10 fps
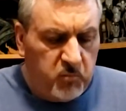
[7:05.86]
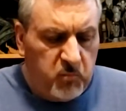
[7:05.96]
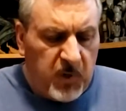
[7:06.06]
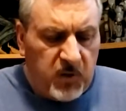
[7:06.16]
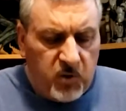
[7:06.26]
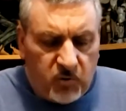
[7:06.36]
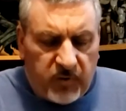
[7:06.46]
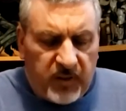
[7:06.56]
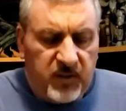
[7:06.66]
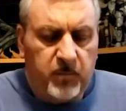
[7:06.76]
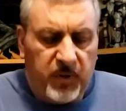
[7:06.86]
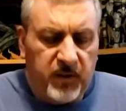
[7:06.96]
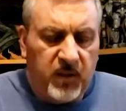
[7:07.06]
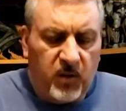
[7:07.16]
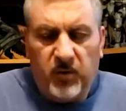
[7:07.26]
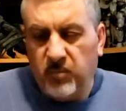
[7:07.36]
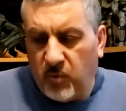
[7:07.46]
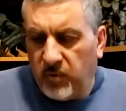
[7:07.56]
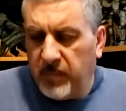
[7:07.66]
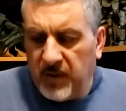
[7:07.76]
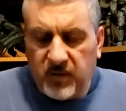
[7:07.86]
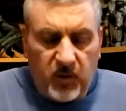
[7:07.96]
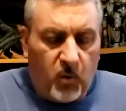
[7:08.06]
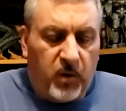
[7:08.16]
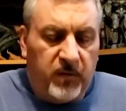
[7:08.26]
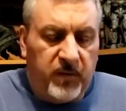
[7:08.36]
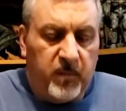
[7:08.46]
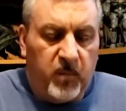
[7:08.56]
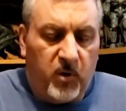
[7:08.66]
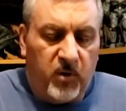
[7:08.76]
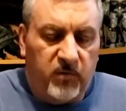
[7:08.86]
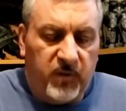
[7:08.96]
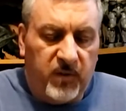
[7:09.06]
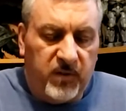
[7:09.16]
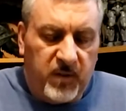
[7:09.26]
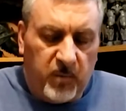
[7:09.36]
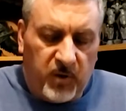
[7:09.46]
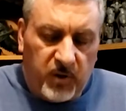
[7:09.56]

Nothing too crazy, but, basically all of them are very similar.